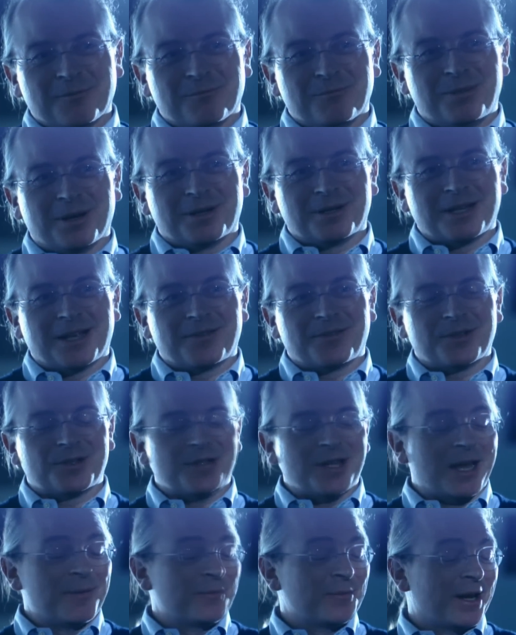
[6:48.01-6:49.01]
but at the
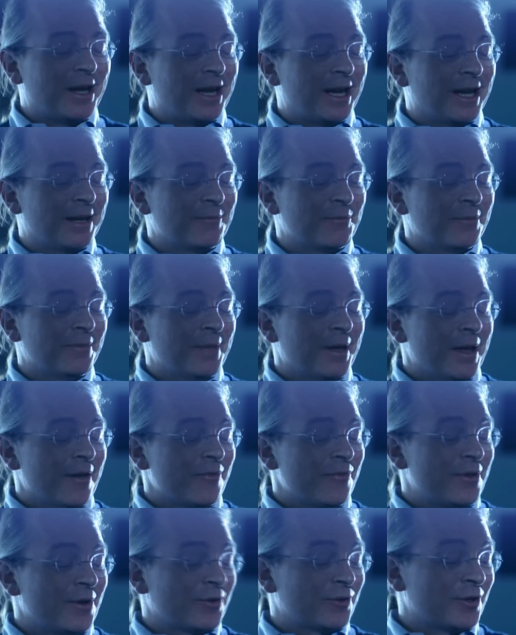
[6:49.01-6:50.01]
same time,
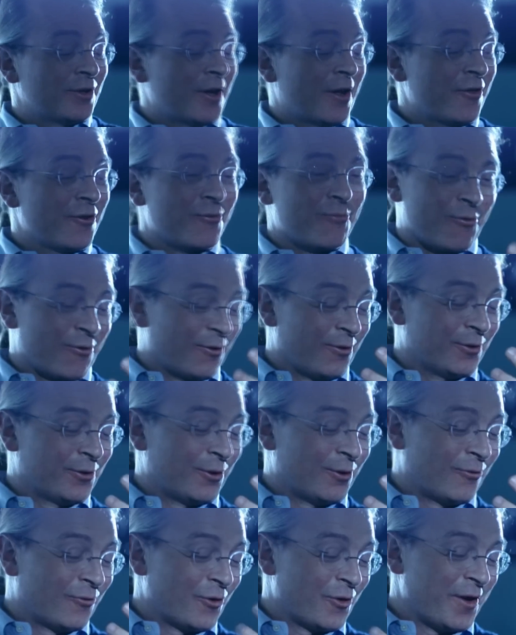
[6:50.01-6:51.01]
there's another world
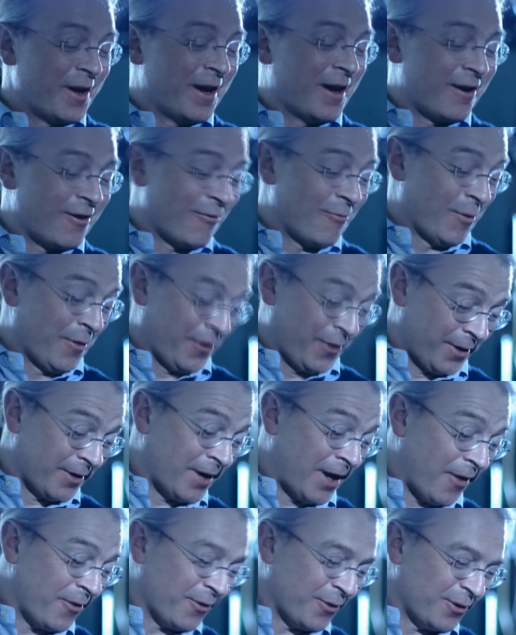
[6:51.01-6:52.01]
over there where there
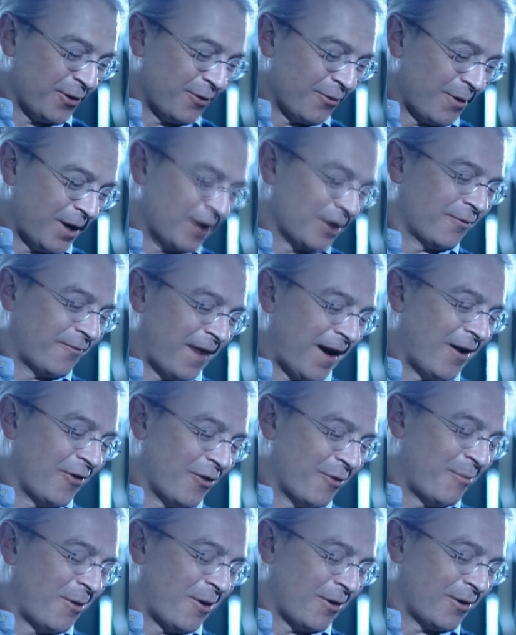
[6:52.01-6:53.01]
another U has found
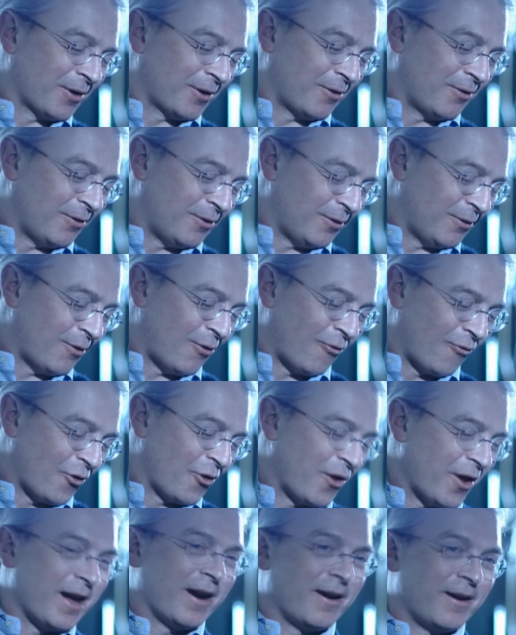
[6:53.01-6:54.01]
the particle over
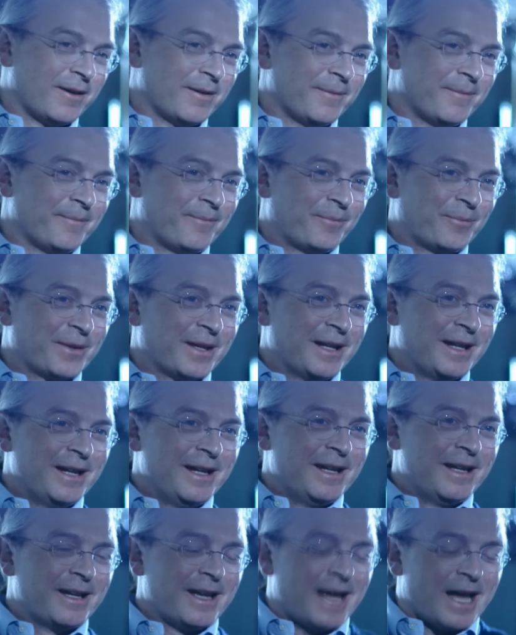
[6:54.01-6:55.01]
there.
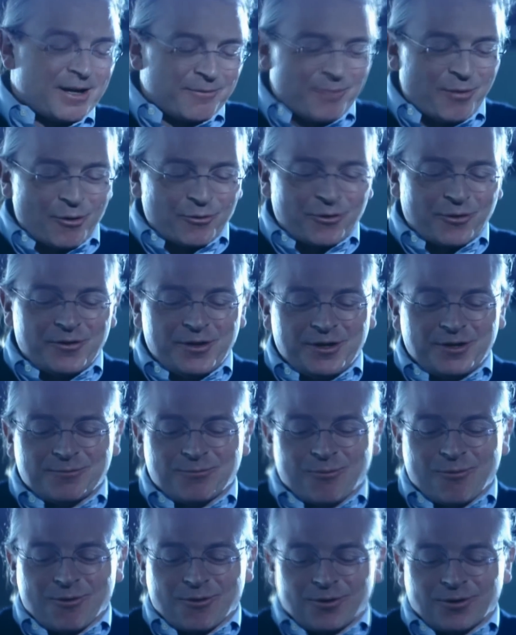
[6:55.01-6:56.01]
And both of these
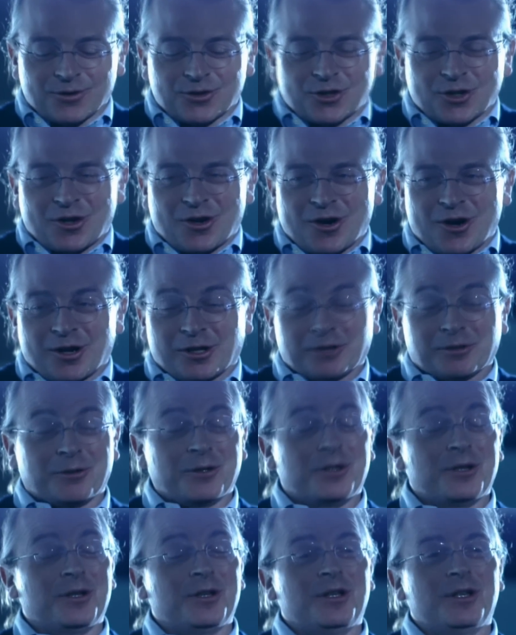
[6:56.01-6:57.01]
worlds are
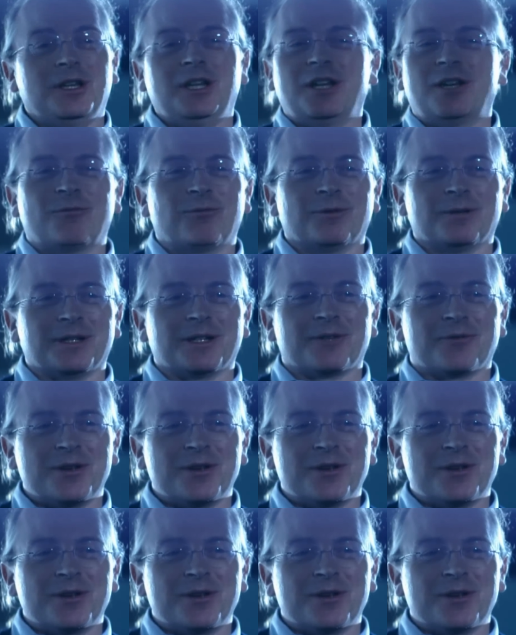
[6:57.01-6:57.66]
equally